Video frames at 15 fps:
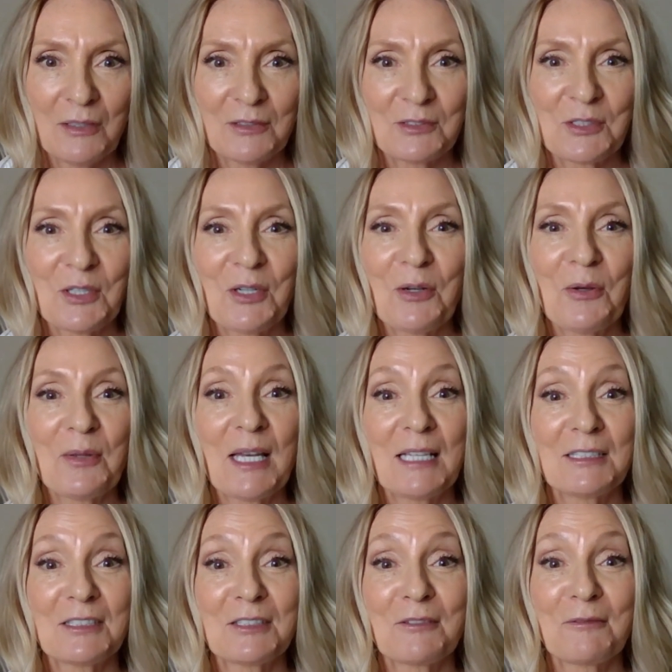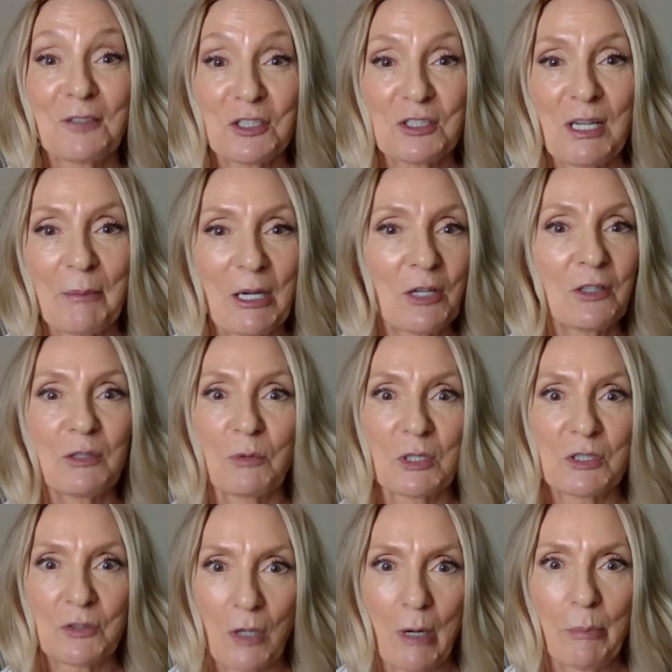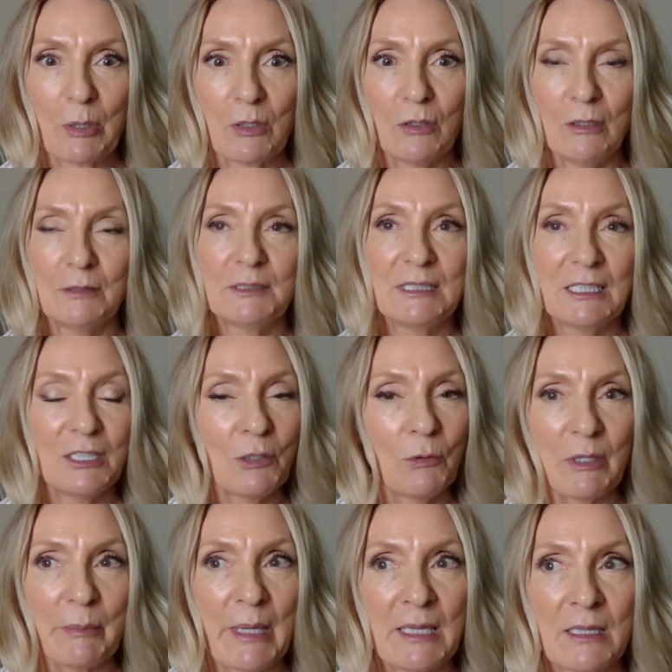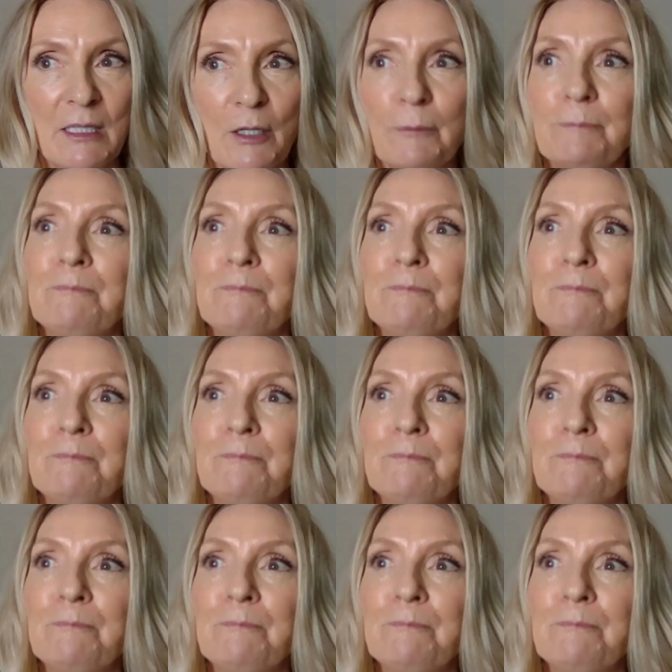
So that's the first time I heard the word tropical. Didn't know what it meant, though.